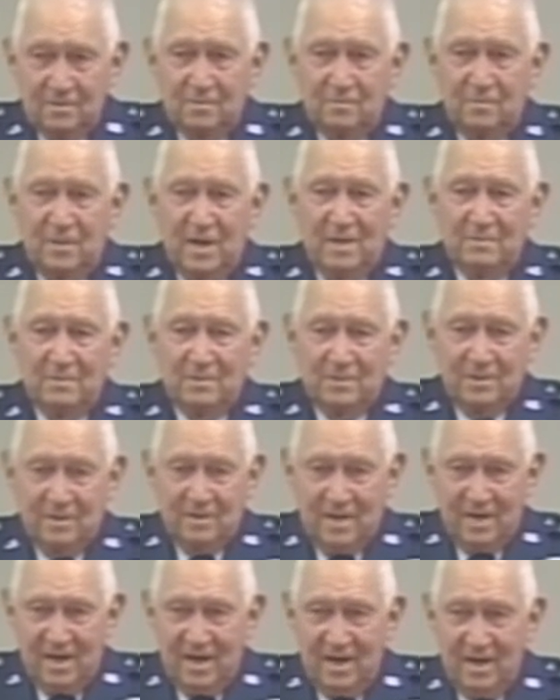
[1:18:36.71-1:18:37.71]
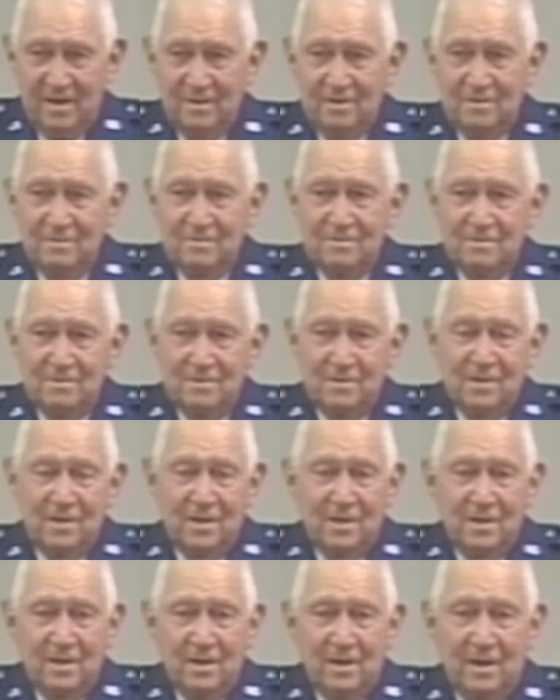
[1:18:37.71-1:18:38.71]
Hamilton died,
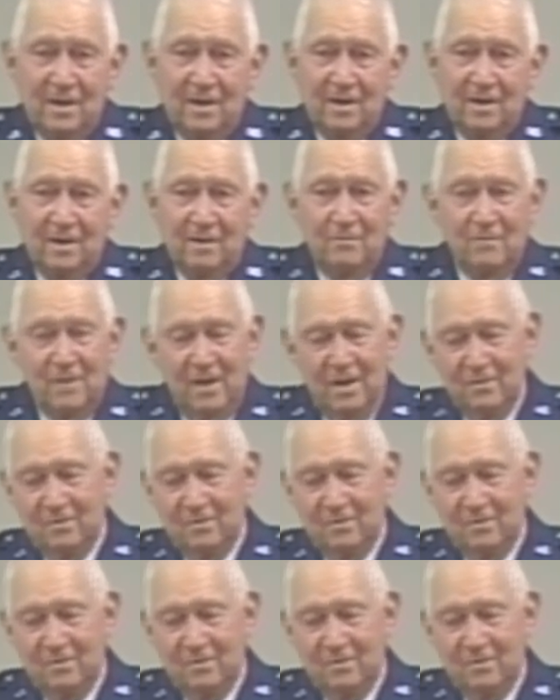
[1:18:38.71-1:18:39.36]
and he ran